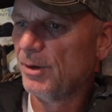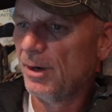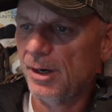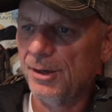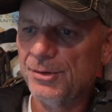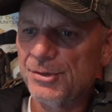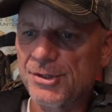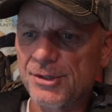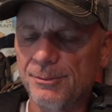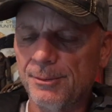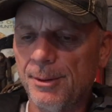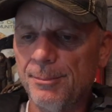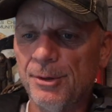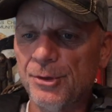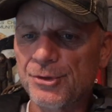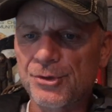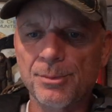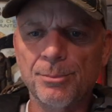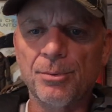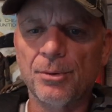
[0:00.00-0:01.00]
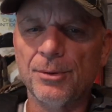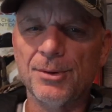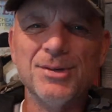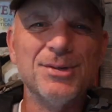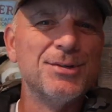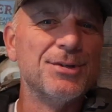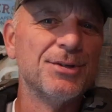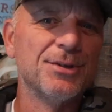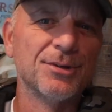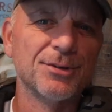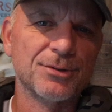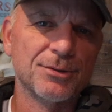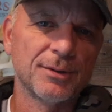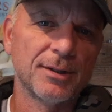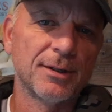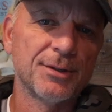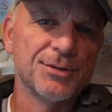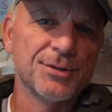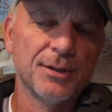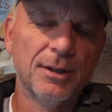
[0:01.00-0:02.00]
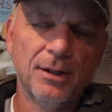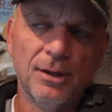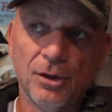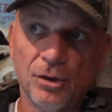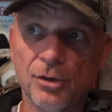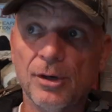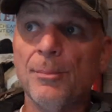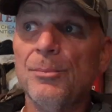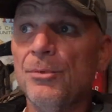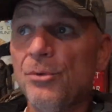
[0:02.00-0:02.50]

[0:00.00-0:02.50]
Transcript: on some of my most important deer trails, or up